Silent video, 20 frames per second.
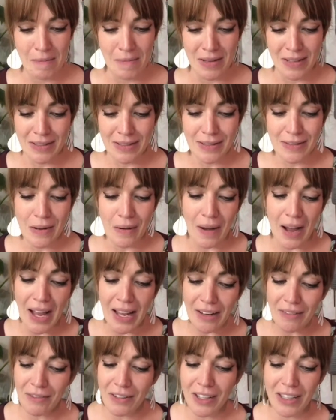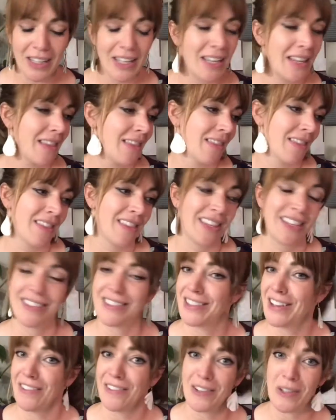So this
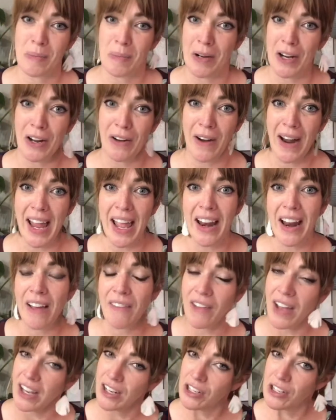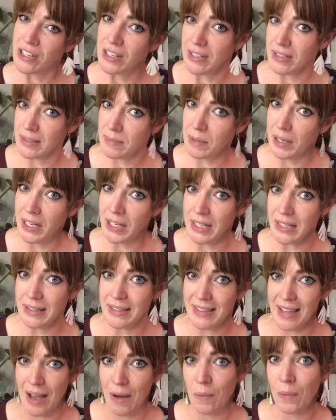stuff is pretty great, and I've actually experienced
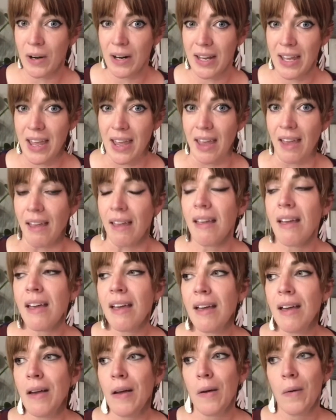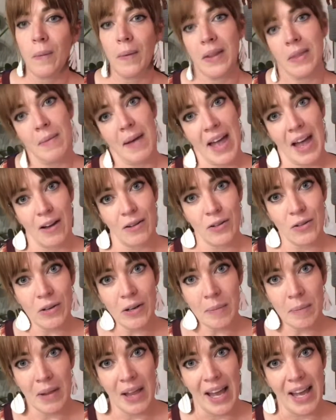that working with my outdoor
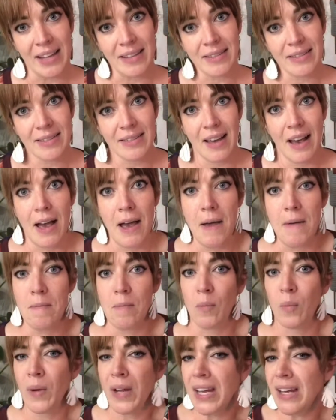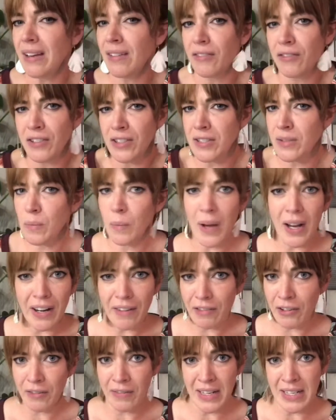plants. For
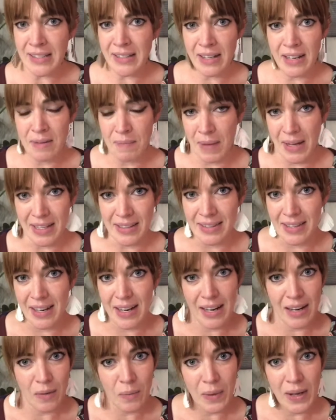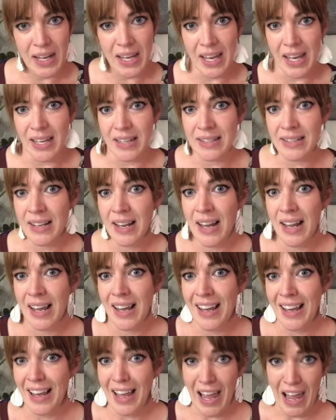whatever reason in my city, we get
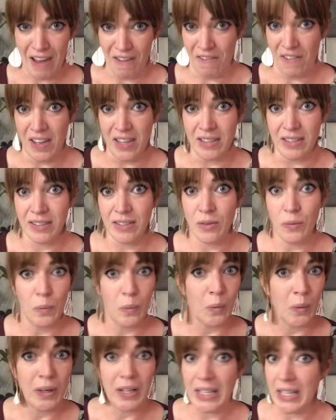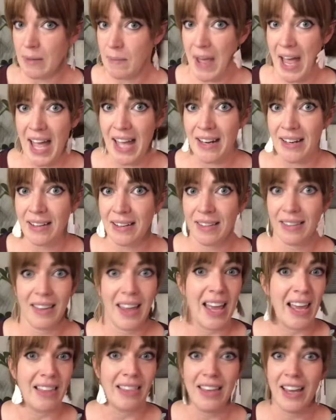aphids really bad.
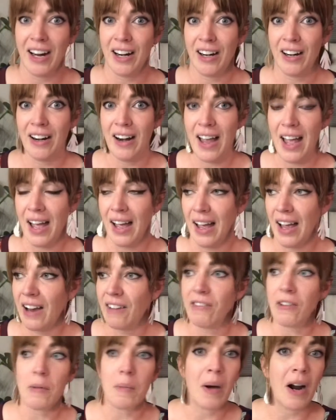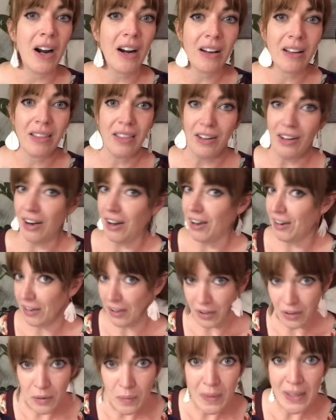Like, they're at every park, they're on
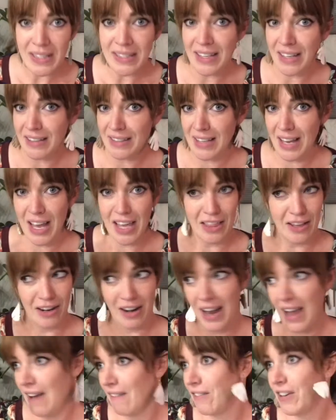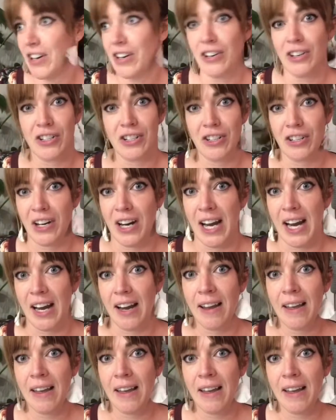all the weeds outside, they're at every nursery.